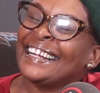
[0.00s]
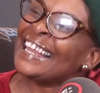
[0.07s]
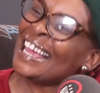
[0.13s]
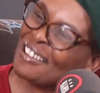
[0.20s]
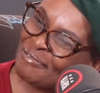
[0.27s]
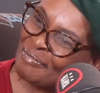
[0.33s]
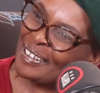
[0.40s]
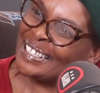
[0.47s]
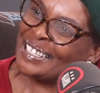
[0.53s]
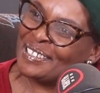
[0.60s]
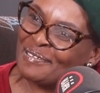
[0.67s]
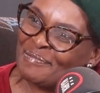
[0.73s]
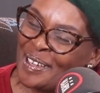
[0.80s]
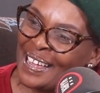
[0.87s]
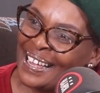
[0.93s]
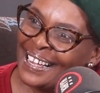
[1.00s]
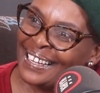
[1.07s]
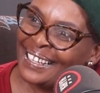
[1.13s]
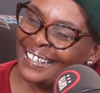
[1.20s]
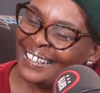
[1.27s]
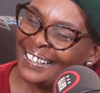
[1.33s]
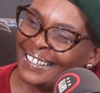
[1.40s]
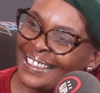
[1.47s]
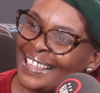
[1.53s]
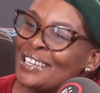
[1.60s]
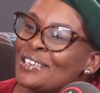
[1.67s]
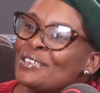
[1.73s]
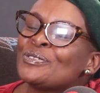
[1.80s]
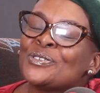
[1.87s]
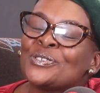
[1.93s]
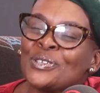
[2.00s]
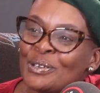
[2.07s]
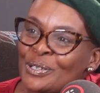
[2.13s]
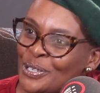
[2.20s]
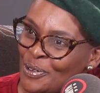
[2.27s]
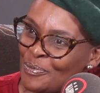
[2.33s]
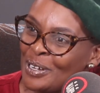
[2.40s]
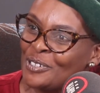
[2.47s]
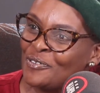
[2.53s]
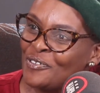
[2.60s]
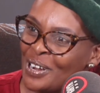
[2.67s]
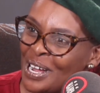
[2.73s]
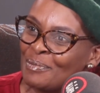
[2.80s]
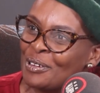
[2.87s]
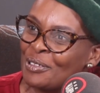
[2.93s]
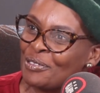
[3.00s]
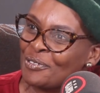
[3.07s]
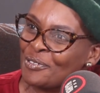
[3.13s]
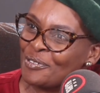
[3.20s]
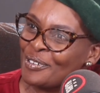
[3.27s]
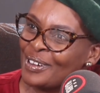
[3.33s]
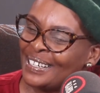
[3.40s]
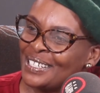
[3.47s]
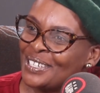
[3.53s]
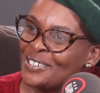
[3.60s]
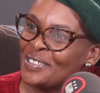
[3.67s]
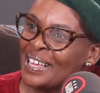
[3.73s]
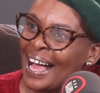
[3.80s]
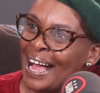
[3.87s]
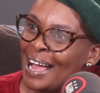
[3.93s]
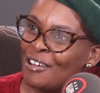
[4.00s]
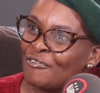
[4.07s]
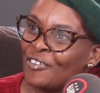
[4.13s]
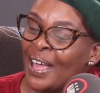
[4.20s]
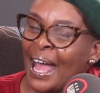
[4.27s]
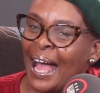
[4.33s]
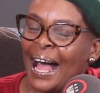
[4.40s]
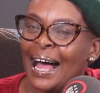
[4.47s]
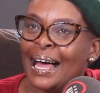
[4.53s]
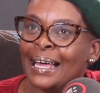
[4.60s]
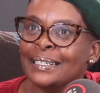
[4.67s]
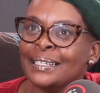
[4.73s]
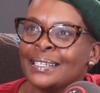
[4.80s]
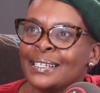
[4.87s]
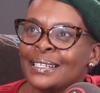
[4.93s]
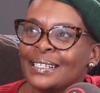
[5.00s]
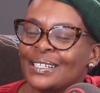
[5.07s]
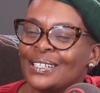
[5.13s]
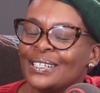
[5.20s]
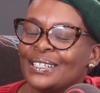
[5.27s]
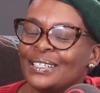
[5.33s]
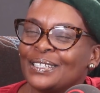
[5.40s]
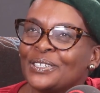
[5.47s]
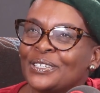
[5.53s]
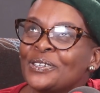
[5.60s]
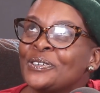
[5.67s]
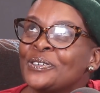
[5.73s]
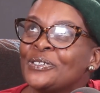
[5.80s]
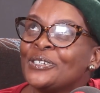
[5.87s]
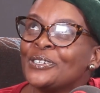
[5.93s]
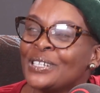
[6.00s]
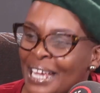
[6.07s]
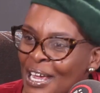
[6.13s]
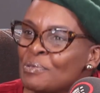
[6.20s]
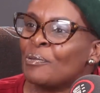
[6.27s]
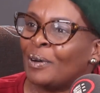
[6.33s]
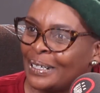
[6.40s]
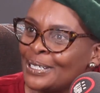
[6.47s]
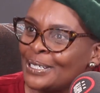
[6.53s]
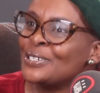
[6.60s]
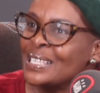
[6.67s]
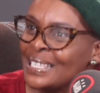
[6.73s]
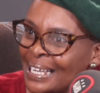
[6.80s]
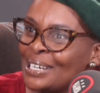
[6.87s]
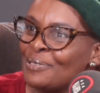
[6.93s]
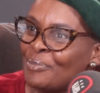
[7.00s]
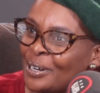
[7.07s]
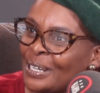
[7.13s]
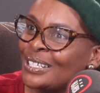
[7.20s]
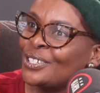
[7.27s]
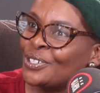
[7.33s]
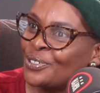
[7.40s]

Clive Mathibe, thank you so much for coming through to the Hive. And today we wanted to celebrate